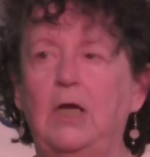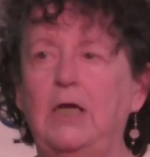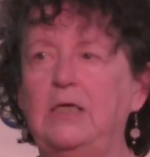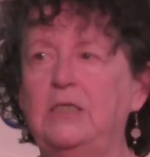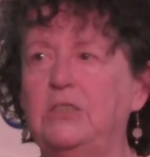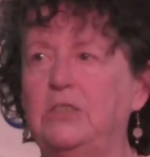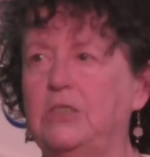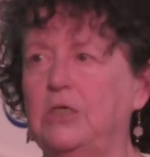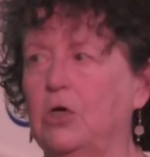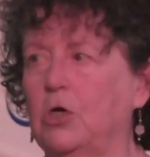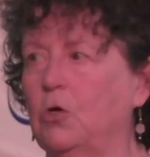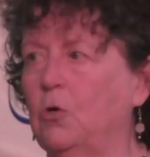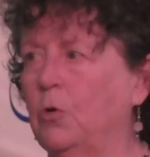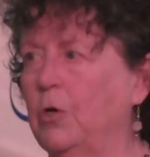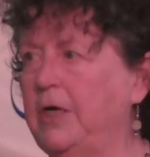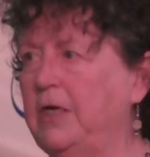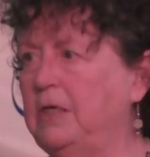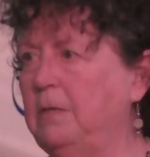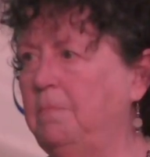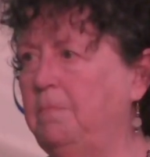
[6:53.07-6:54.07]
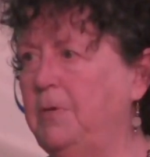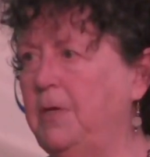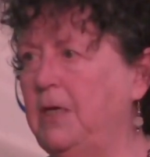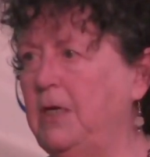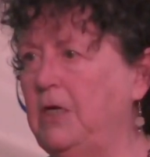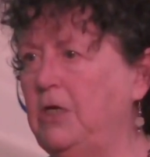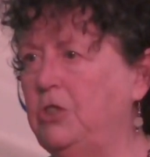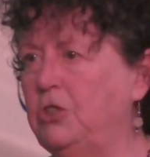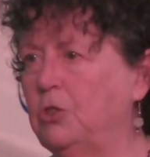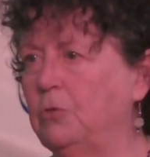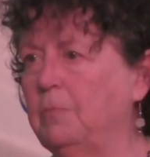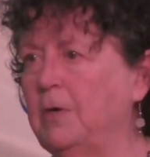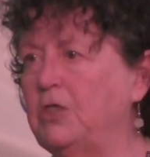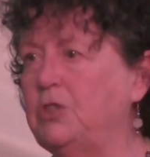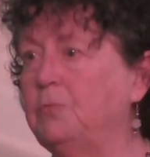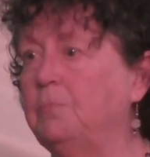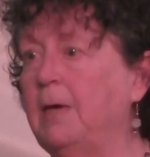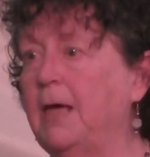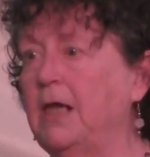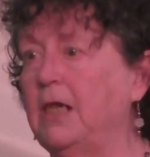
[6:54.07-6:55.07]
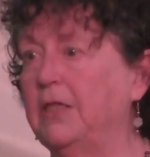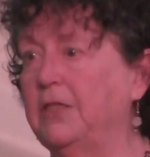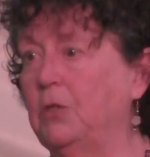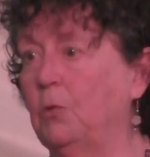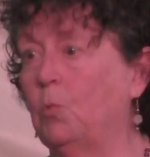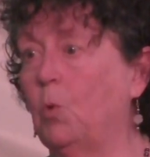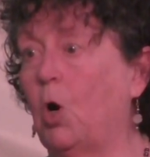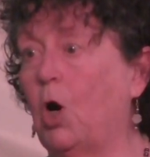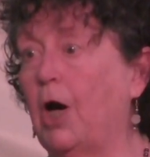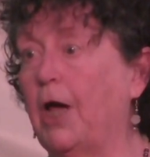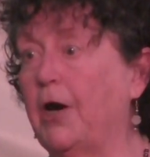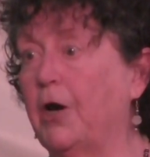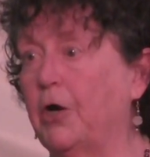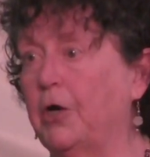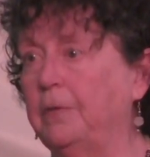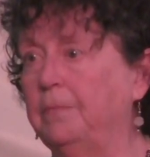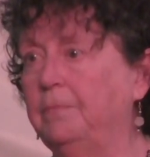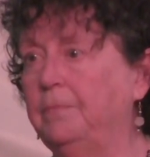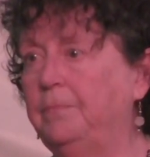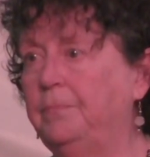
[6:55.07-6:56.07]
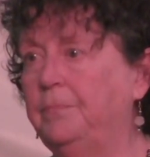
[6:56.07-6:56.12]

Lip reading: Is there going to be too much metal in the water?